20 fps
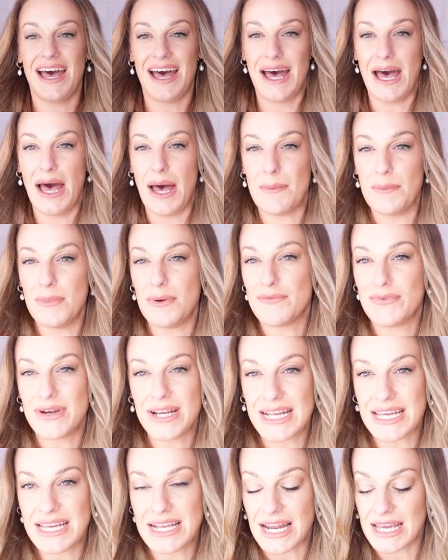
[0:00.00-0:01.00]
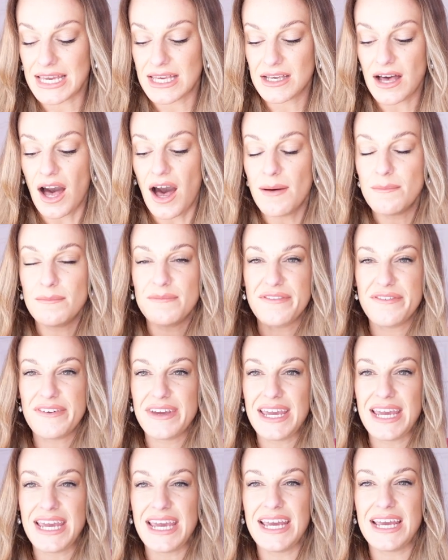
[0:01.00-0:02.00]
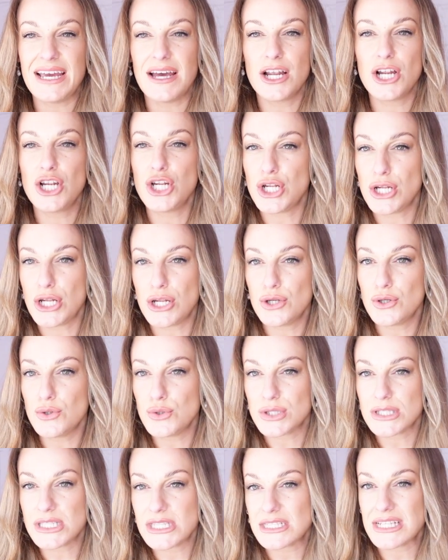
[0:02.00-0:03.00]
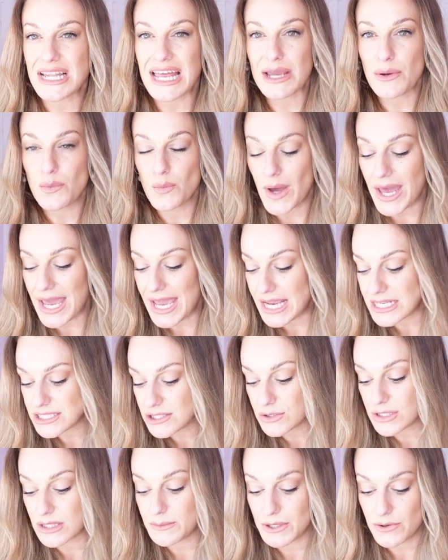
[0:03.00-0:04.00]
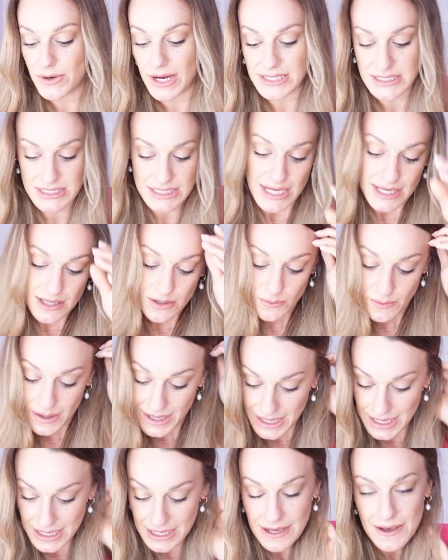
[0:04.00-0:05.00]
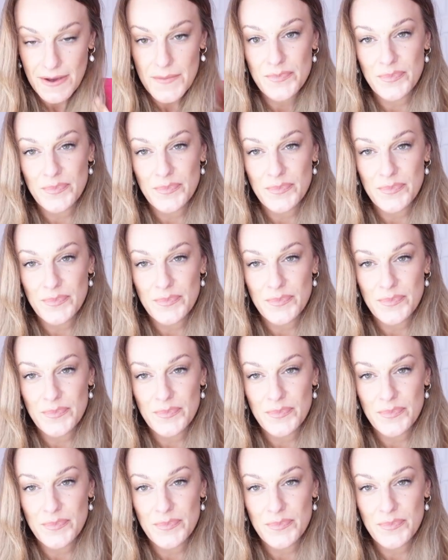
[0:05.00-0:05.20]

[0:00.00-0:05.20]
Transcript: Really like comfy, loose, lightweight. So it's going to be great to take away.